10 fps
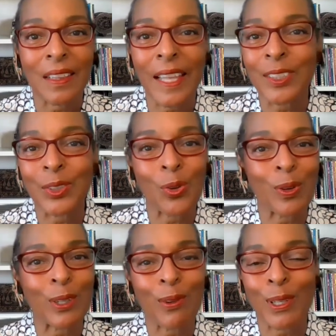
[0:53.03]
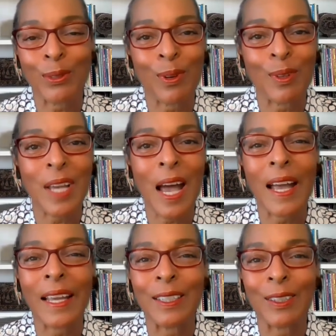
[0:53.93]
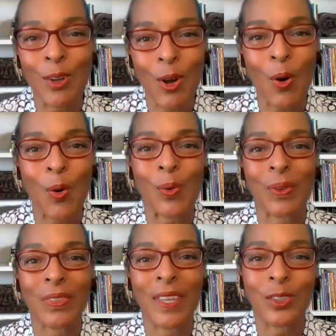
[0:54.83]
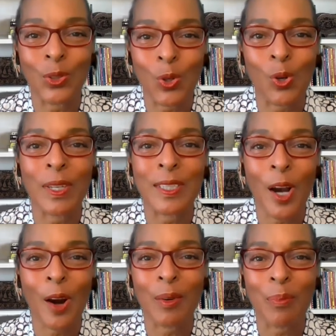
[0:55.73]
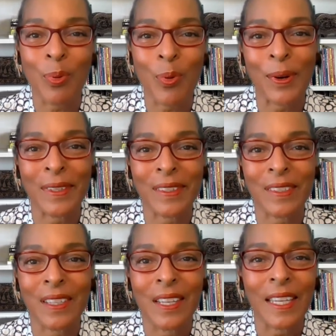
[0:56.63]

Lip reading: Like Story Crossroads, I know that stories are important.